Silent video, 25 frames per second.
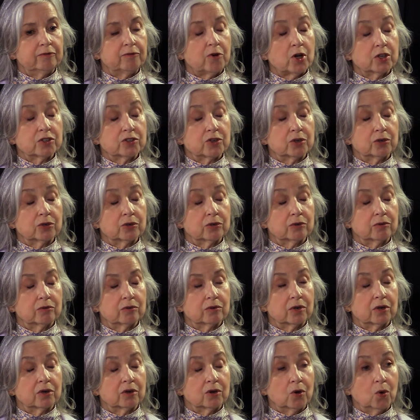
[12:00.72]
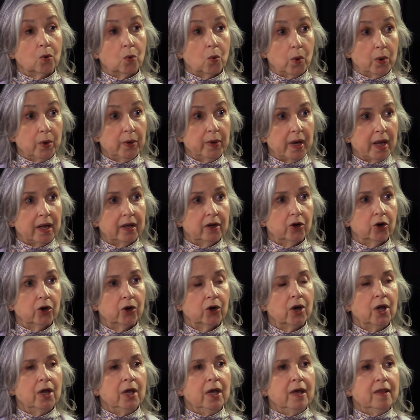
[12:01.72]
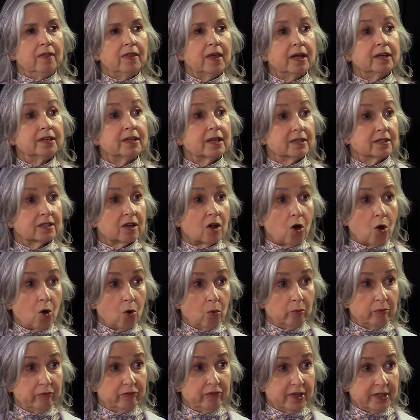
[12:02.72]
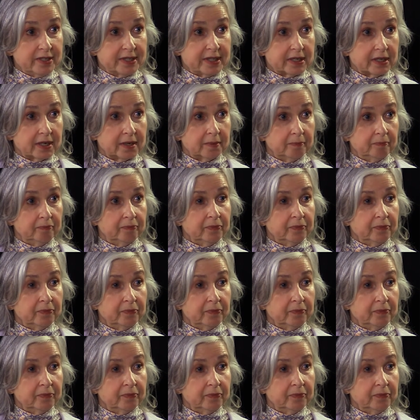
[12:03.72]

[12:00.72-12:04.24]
foster coordinator that does a home visit,